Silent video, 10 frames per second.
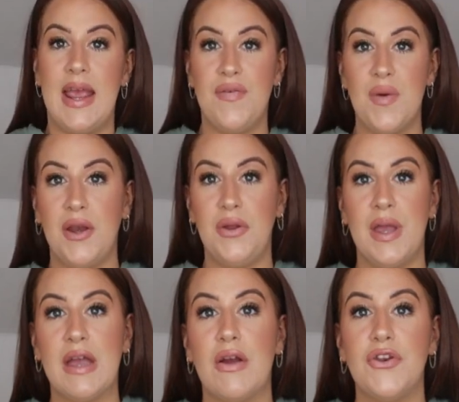If you are new
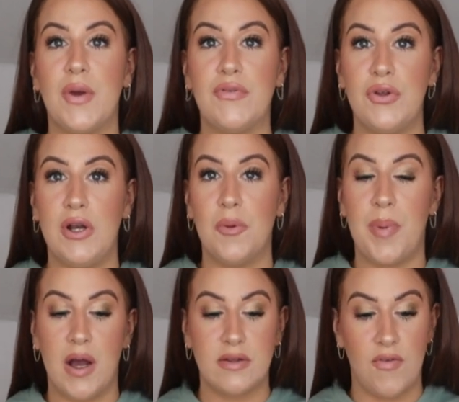here, I do have 2 little
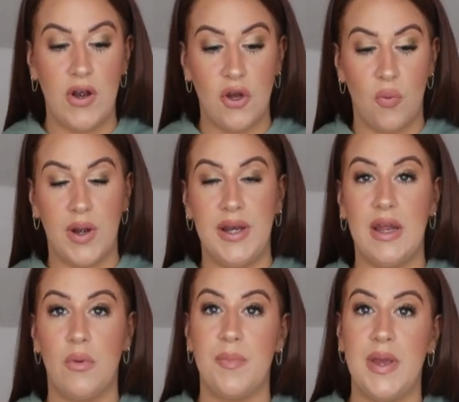pugs. I've only got one in
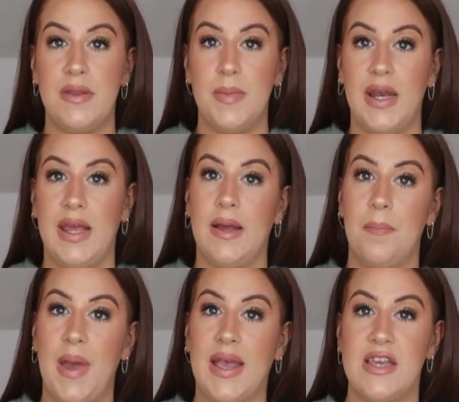here with me at the minute.
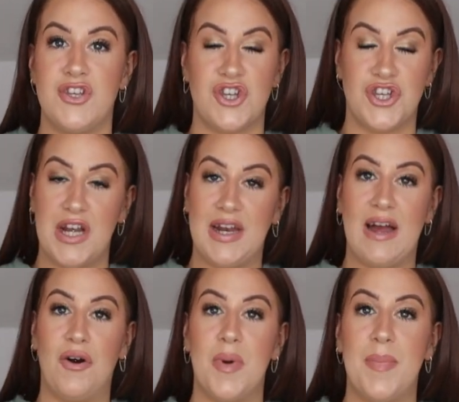Peggy's just chilling
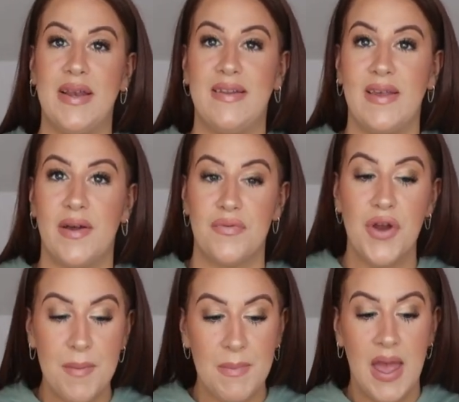out on my bed in the other
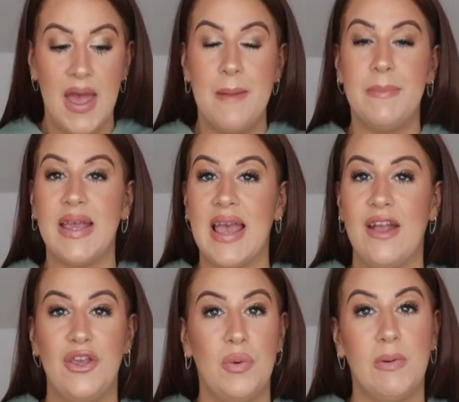room. But
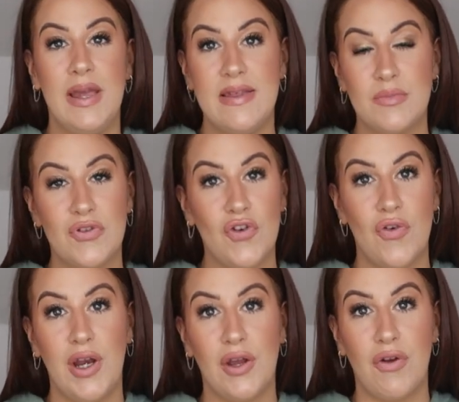yeah, you will hear them
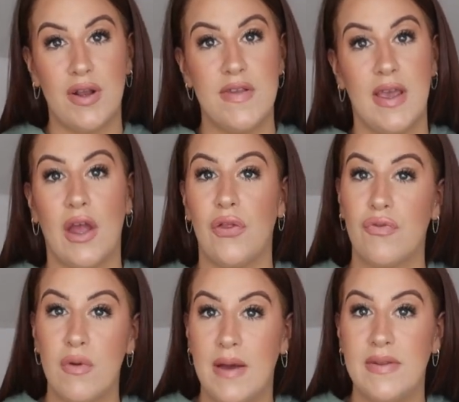snoring and grunting
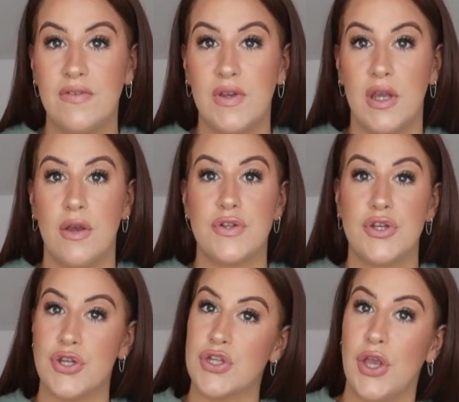throughout these videos.
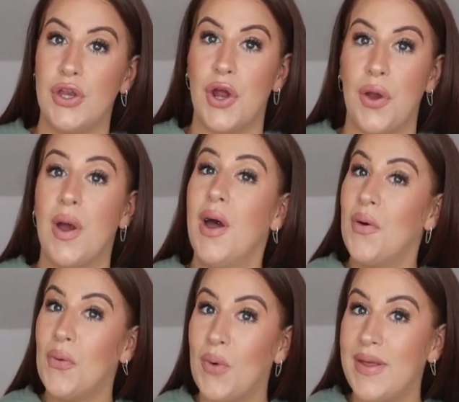So just so you know
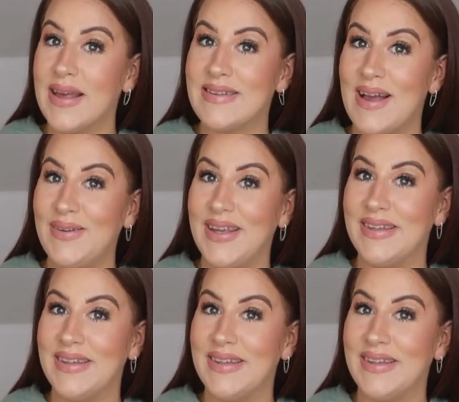what that sound